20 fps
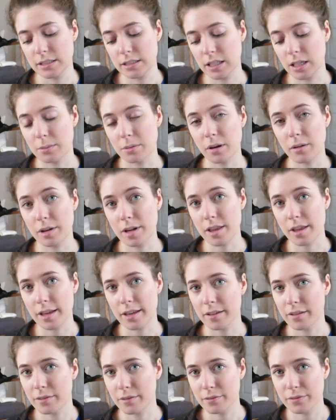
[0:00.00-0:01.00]
I'll probably
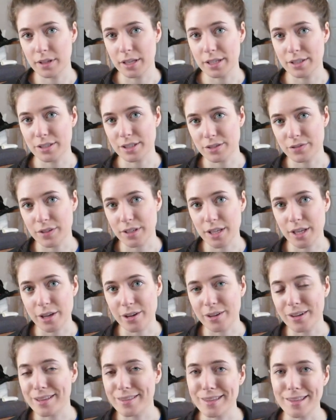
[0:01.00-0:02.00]
like finish this
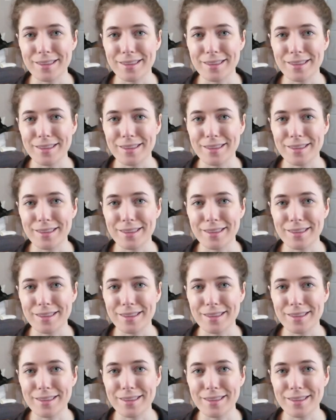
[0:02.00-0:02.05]
video and